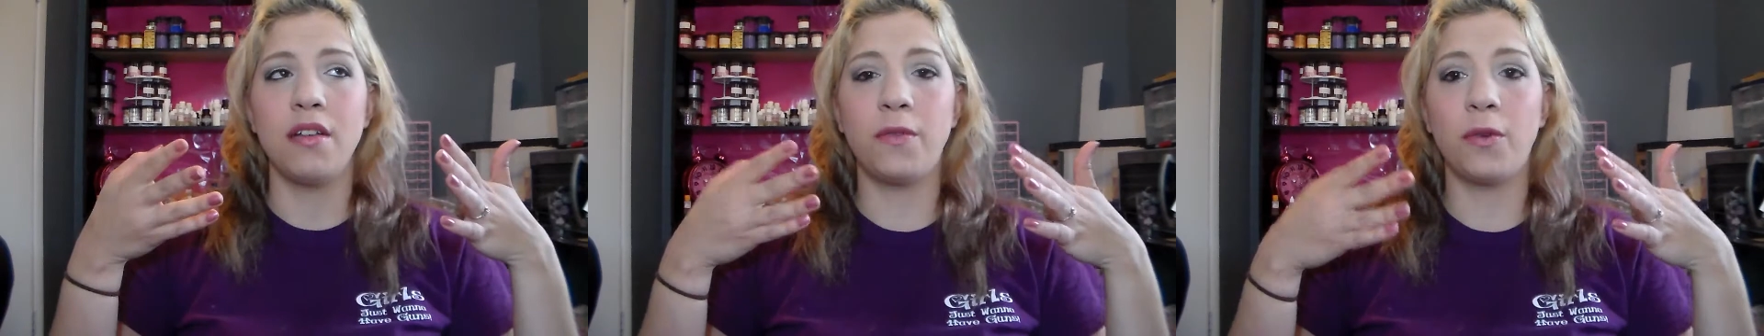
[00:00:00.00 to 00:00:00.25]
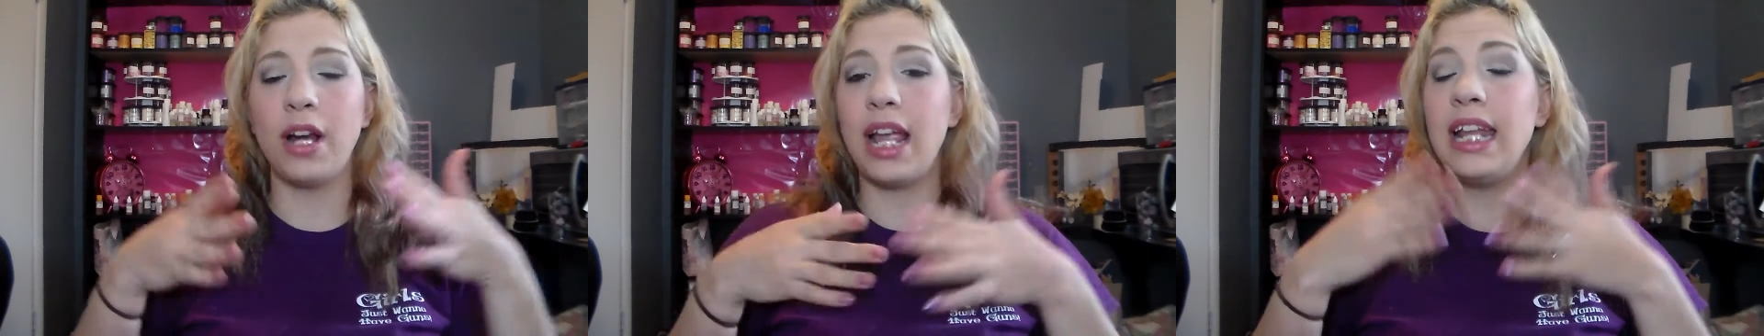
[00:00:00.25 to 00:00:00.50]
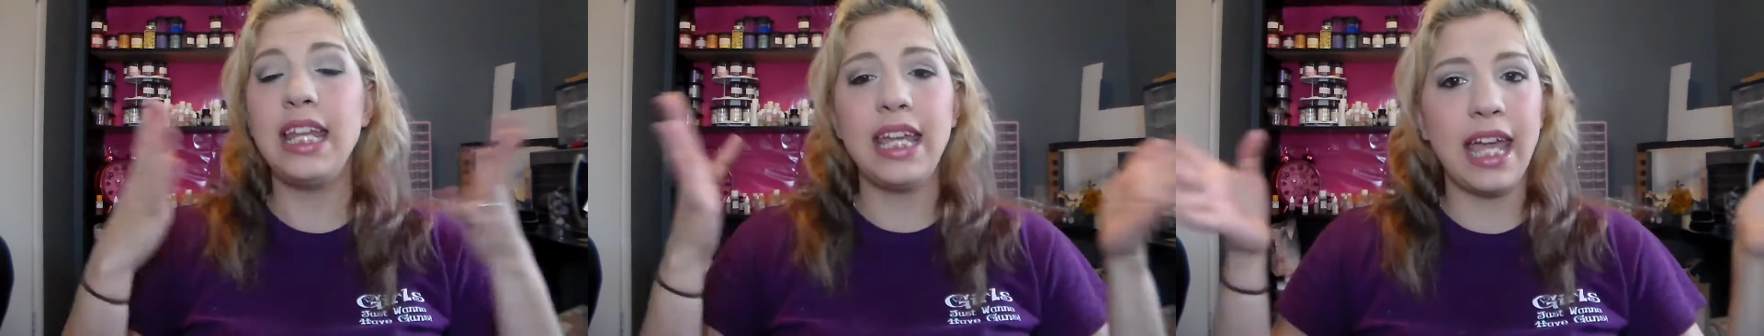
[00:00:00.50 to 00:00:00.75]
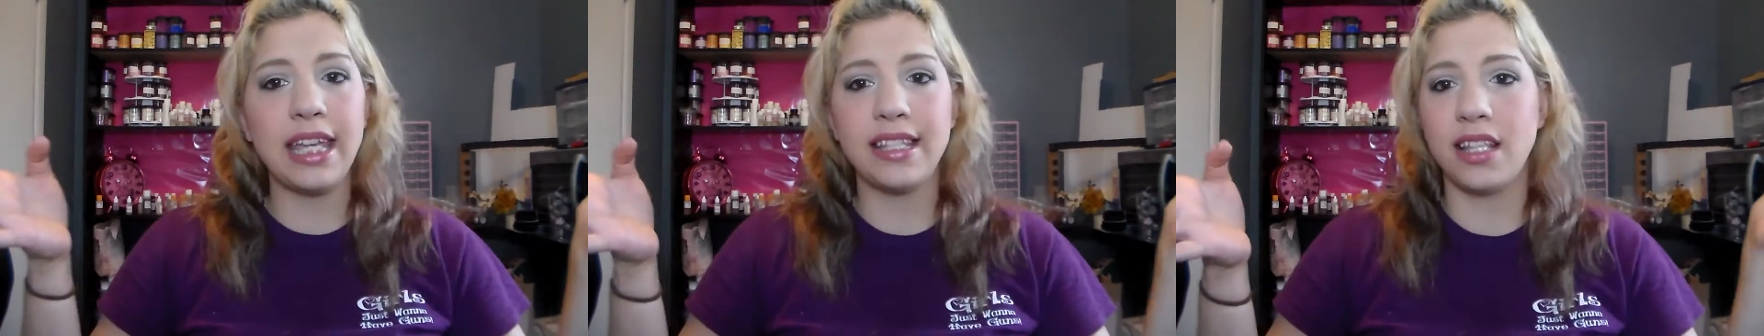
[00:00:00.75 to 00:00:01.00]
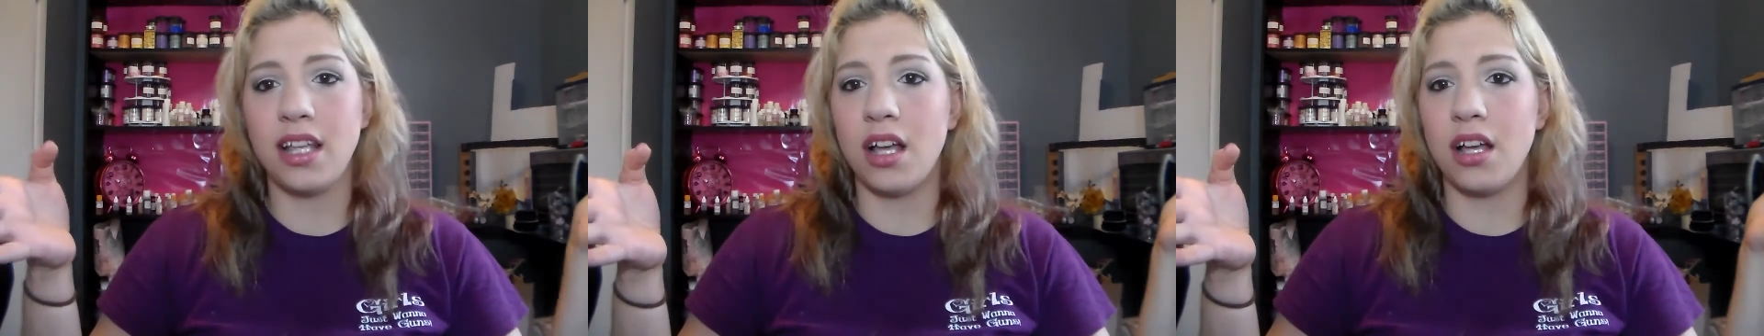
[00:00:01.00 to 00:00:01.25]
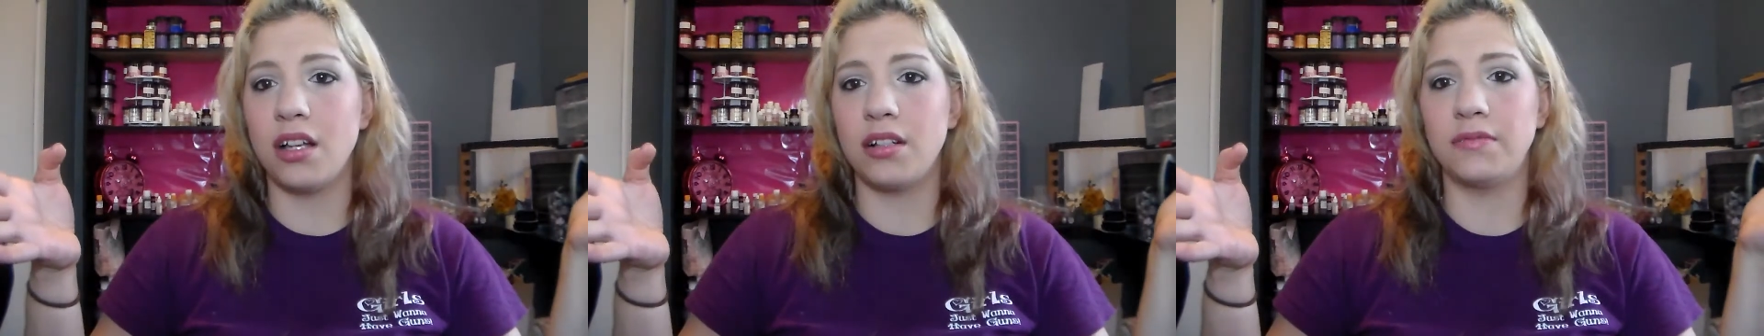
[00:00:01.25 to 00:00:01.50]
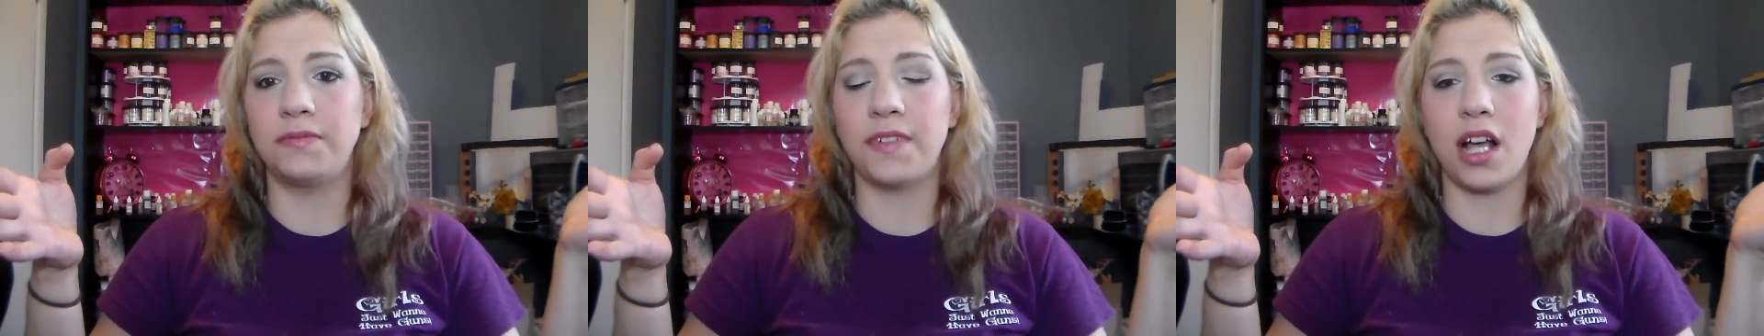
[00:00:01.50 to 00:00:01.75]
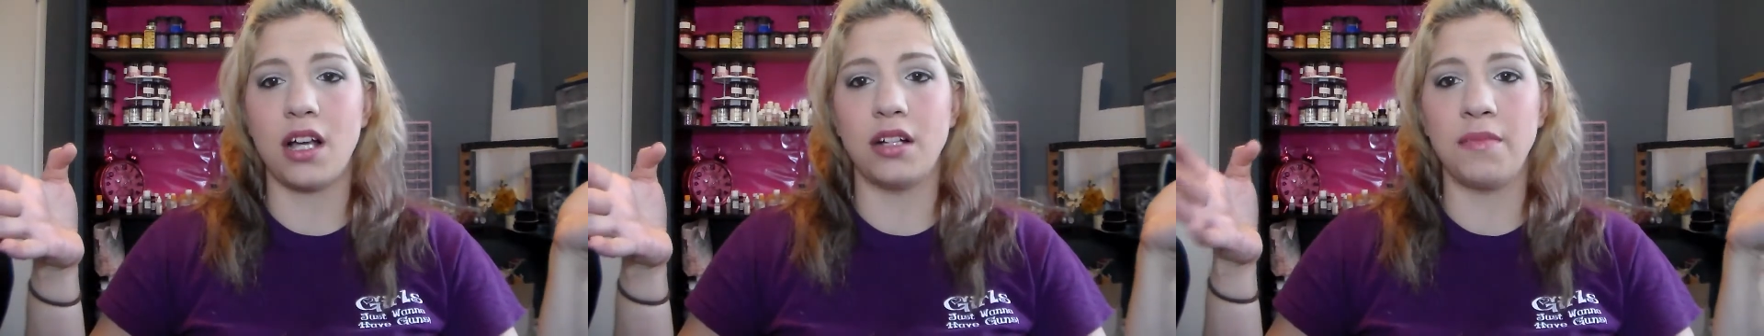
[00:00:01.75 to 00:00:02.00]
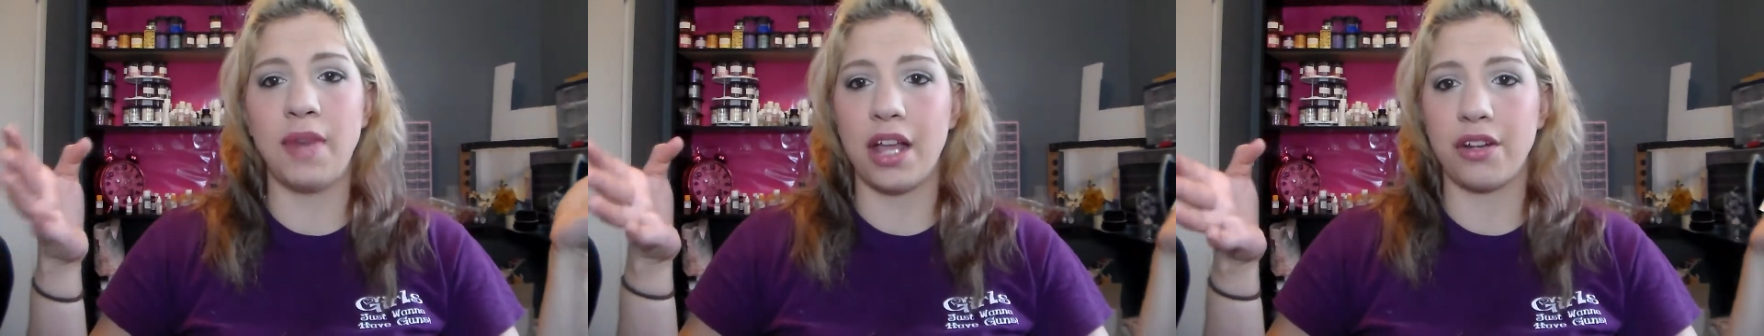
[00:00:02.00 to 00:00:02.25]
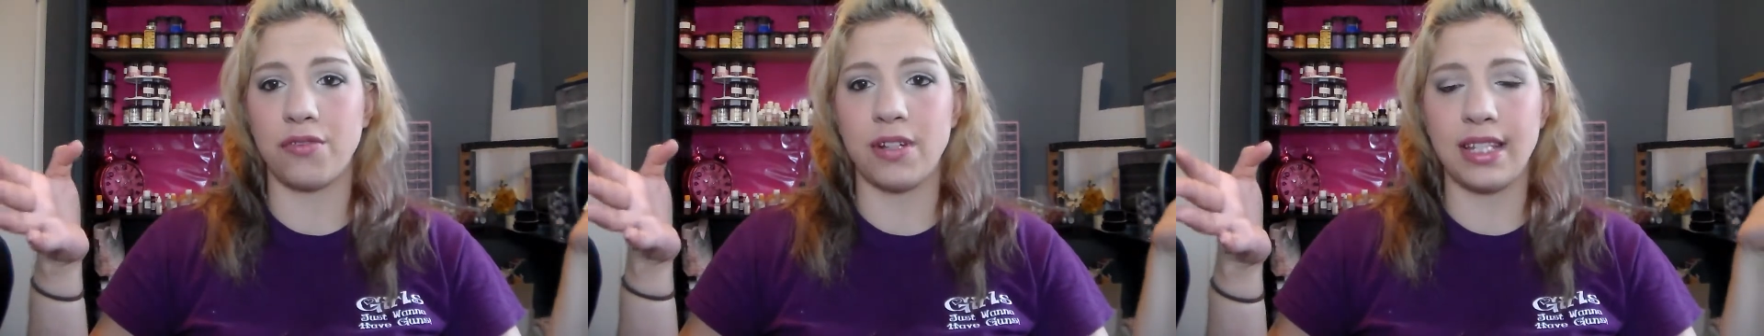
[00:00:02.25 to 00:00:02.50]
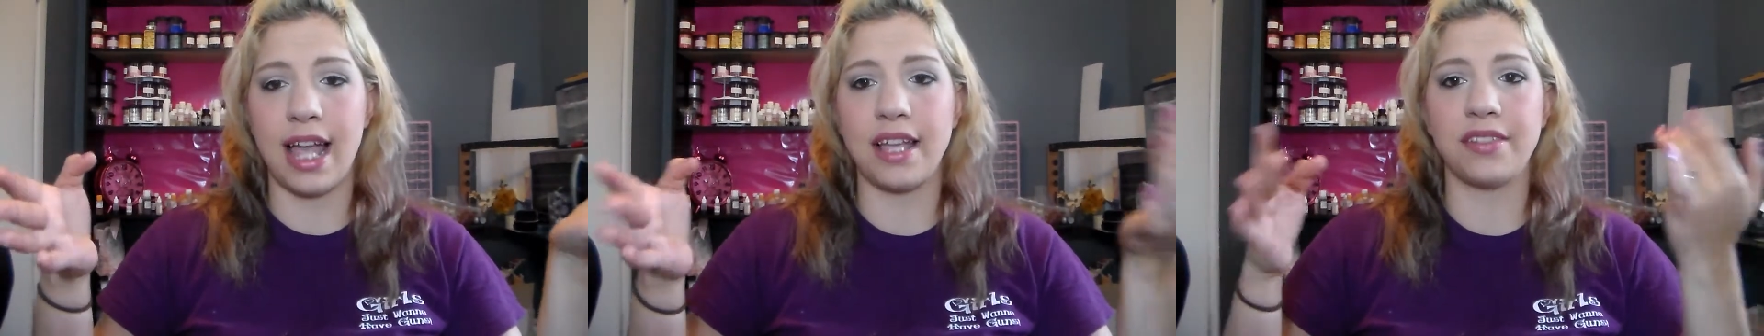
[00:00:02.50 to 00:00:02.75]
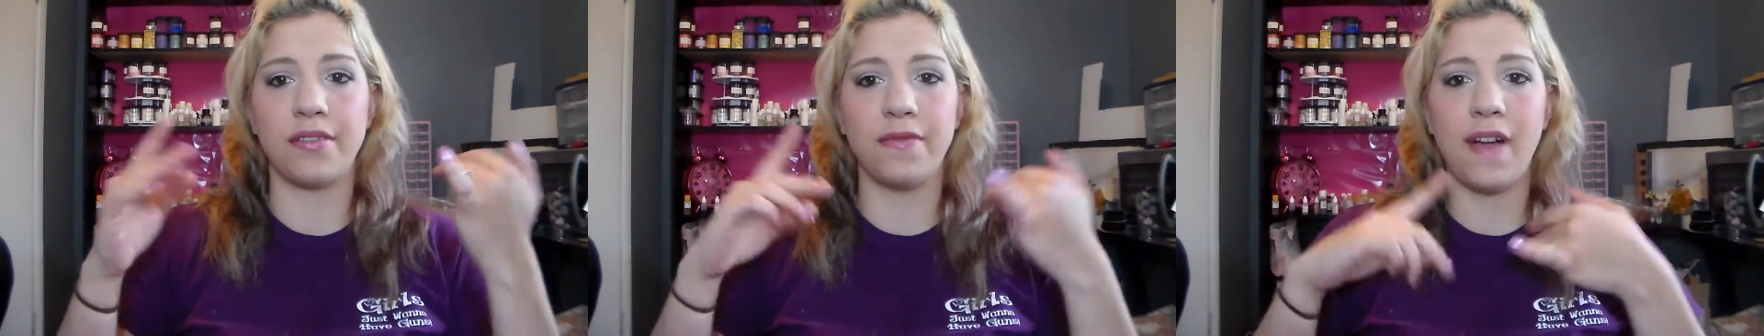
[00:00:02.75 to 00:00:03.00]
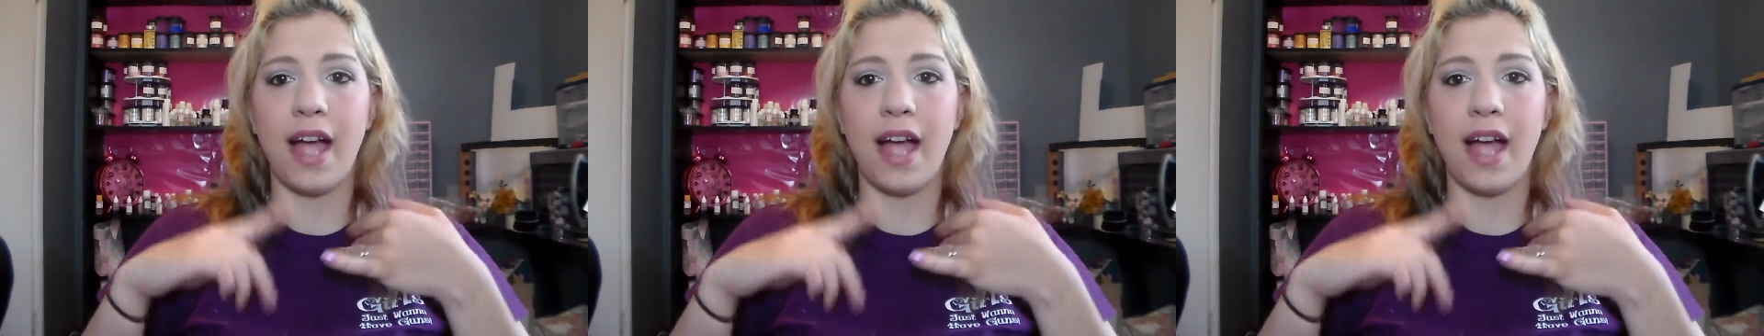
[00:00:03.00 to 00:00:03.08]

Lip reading: for any case of natural disaster,